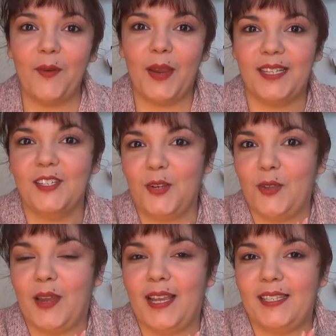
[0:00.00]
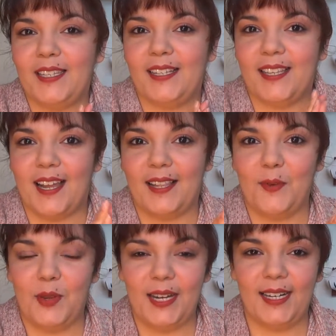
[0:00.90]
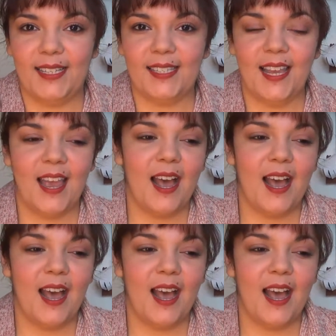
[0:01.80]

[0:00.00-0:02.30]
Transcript: wait to show you guys exactly what it is.